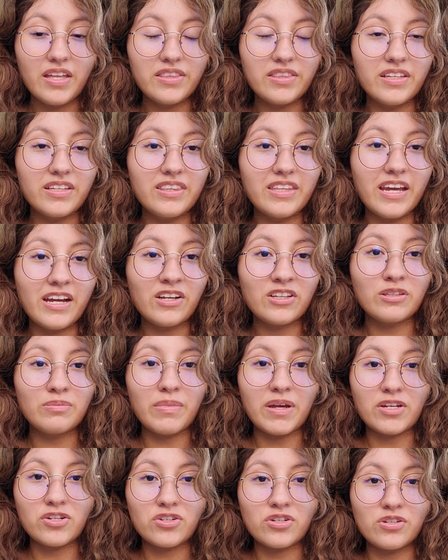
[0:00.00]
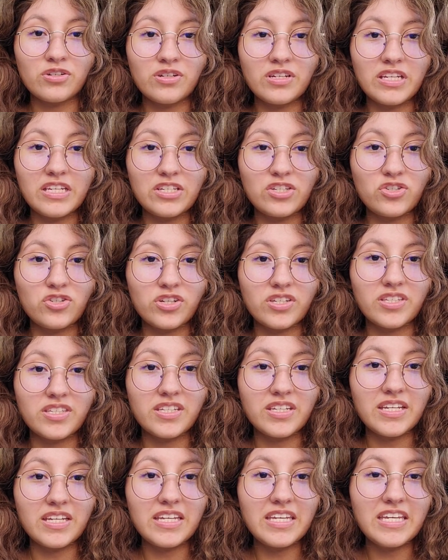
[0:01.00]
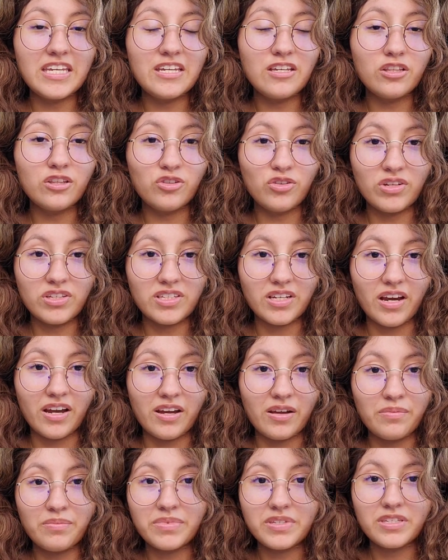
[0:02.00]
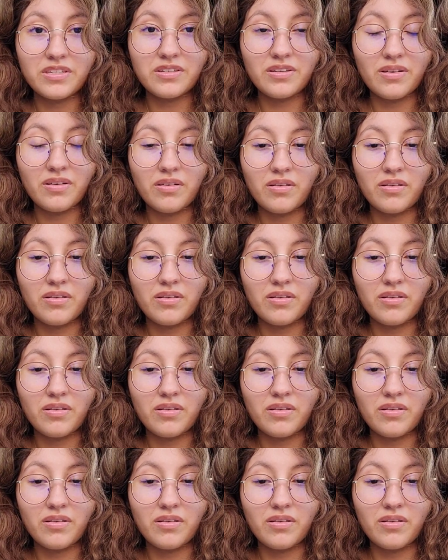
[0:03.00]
The next measure is just the E 3 times.